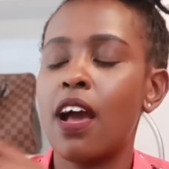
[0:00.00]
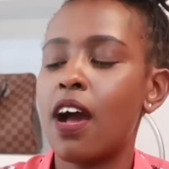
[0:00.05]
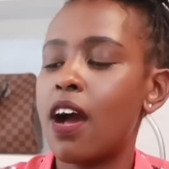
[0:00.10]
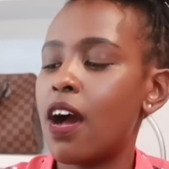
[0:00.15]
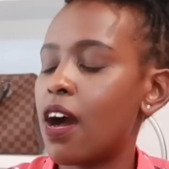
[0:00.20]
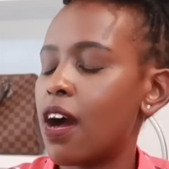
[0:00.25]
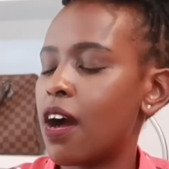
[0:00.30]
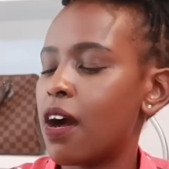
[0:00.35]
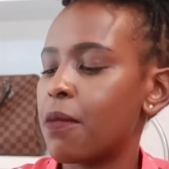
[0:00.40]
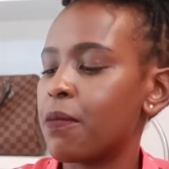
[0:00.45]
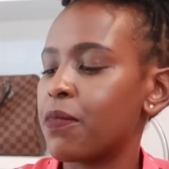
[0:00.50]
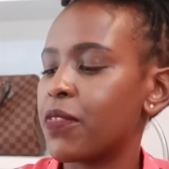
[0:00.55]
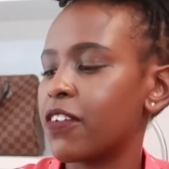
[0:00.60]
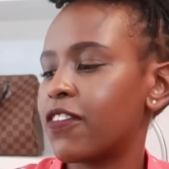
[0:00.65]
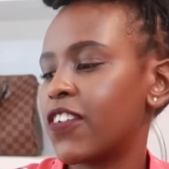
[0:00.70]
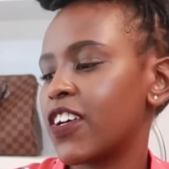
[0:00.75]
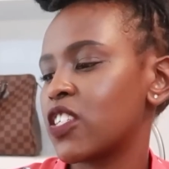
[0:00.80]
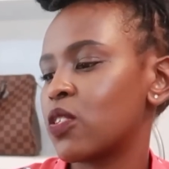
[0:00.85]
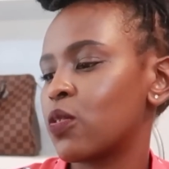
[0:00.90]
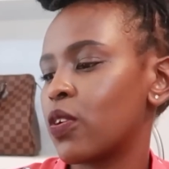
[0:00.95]
The
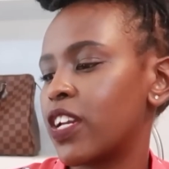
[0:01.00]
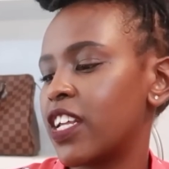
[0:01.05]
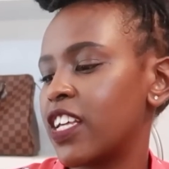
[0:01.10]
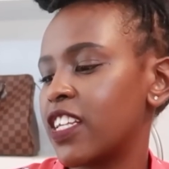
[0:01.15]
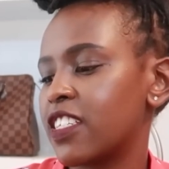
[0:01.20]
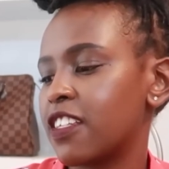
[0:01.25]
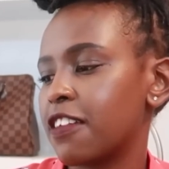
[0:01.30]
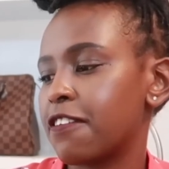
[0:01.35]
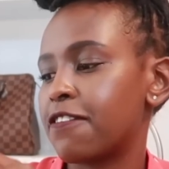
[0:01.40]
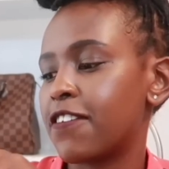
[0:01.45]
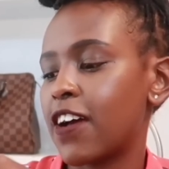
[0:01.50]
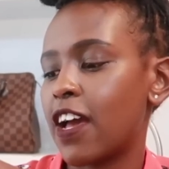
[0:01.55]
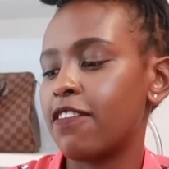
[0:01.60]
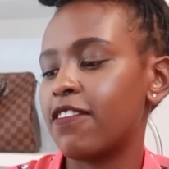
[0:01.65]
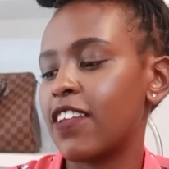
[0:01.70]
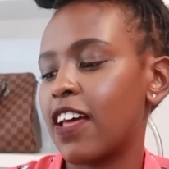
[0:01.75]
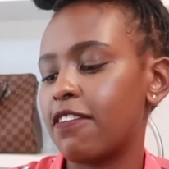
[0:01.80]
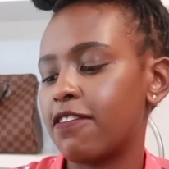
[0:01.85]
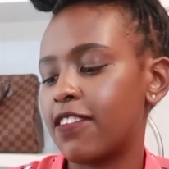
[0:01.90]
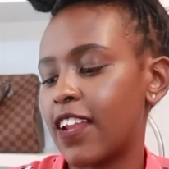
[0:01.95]
first one is The
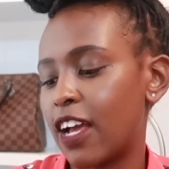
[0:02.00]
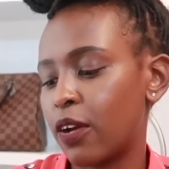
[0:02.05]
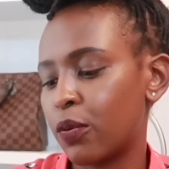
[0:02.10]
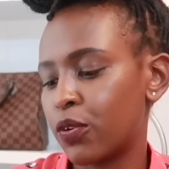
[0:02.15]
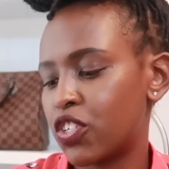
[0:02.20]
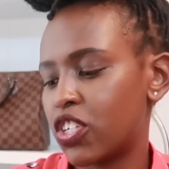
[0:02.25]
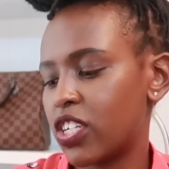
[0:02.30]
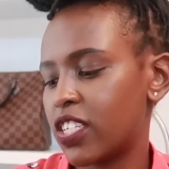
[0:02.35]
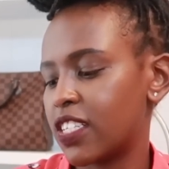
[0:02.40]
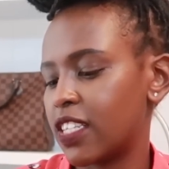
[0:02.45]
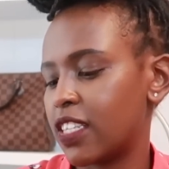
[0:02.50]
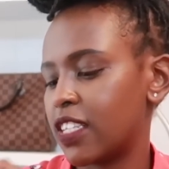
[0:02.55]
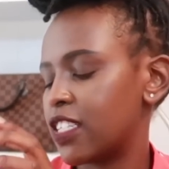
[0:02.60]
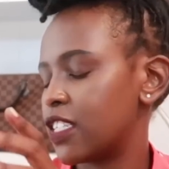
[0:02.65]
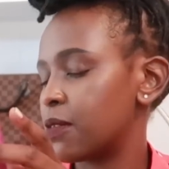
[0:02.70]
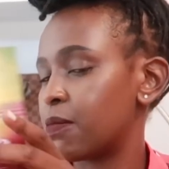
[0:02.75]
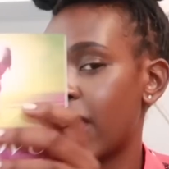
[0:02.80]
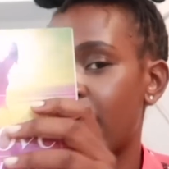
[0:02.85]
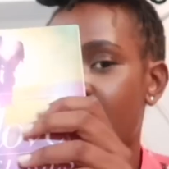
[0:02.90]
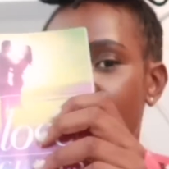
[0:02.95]
5 Love Languages, and this
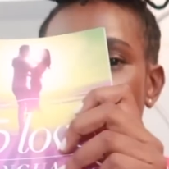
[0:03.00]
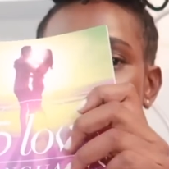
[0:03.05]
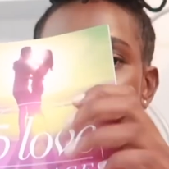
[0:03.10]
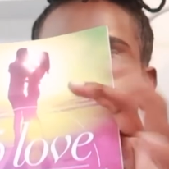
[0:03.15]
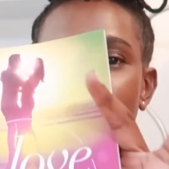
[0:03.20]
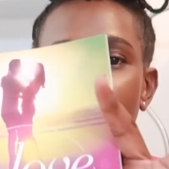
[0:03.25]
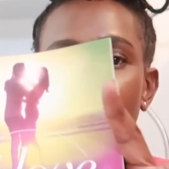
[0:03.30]
is by Gary